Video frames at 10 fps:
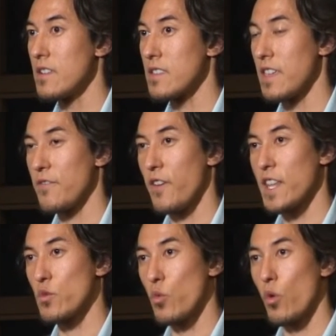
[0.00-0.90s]
Did they
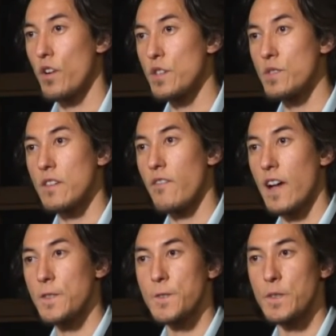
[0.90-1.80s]
fight a war using
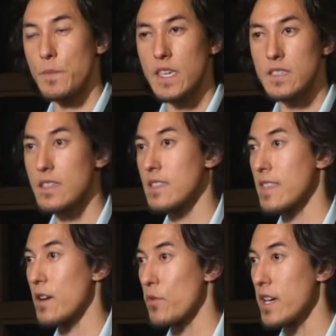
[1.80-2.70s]
violence as the means to get
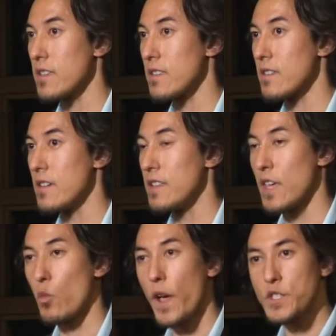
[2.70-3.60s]
that right?
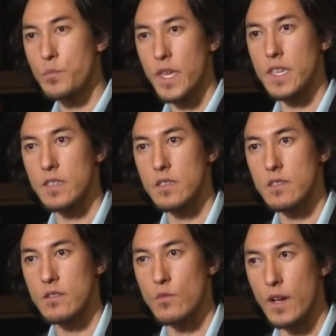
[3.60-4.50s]
They waged peace,
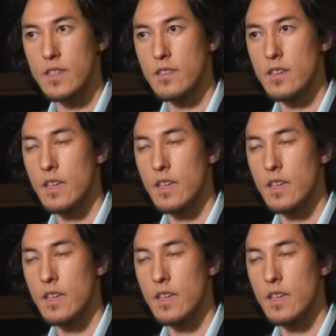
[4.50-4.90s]
right?